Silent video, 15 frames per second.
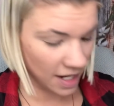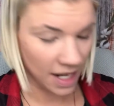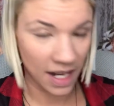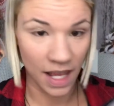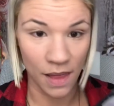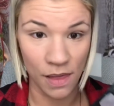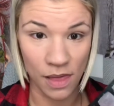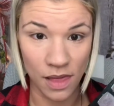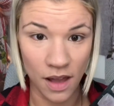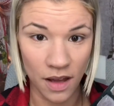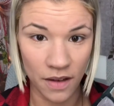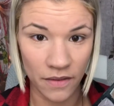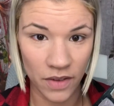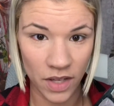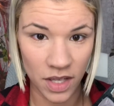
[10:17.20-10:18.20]
and I
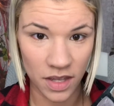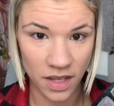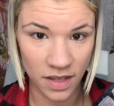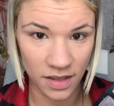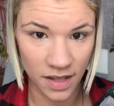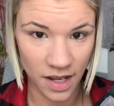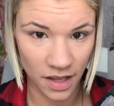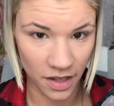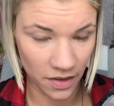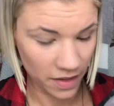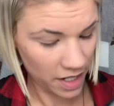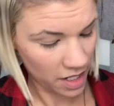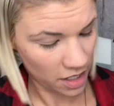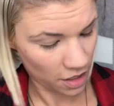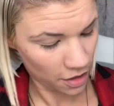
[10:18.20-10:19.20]
love this color
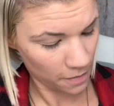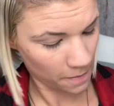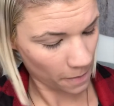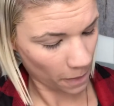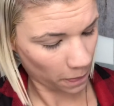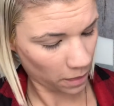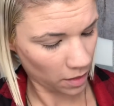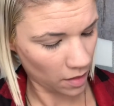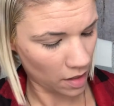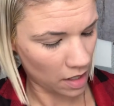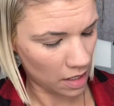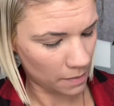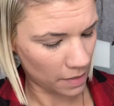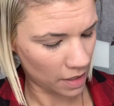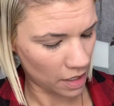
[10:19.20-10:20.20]
right here
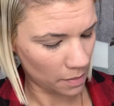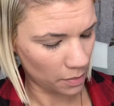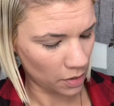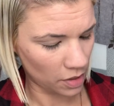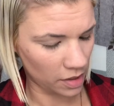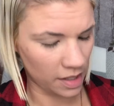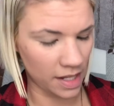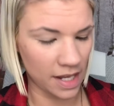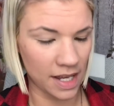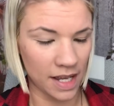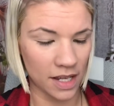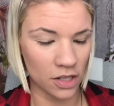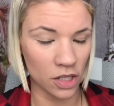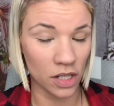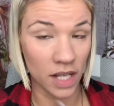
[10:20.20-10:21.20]
on my upper
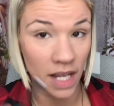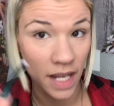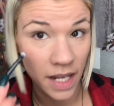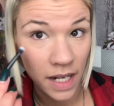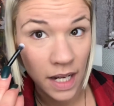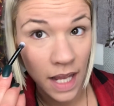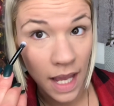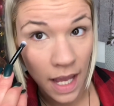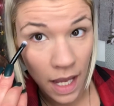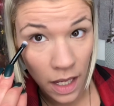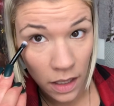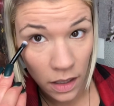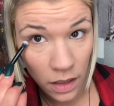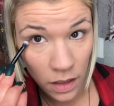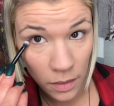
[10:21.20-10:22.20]
lash line
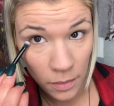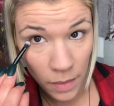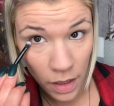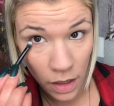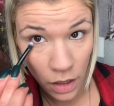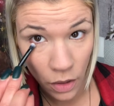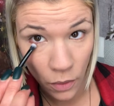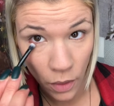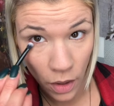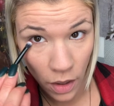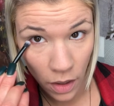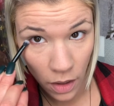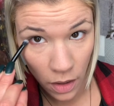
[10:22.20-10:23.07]
and my lower.